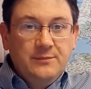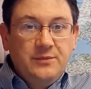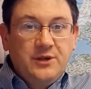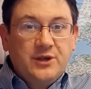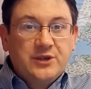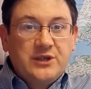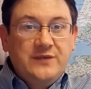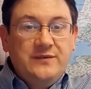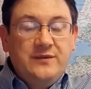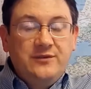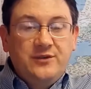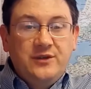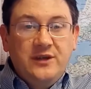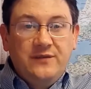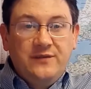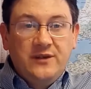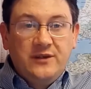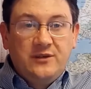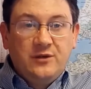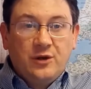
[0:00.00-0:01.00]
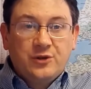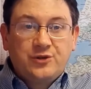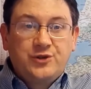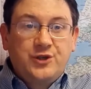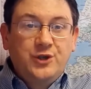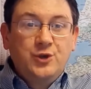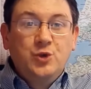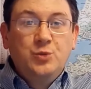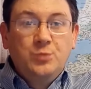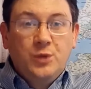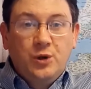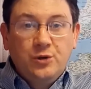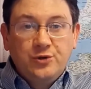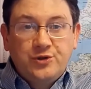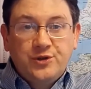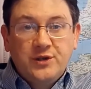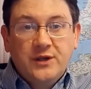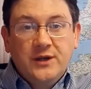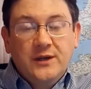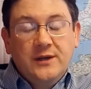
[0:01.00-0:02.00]
Because if it costs too
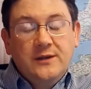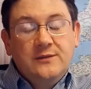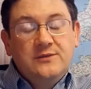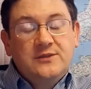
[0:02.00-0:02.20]
much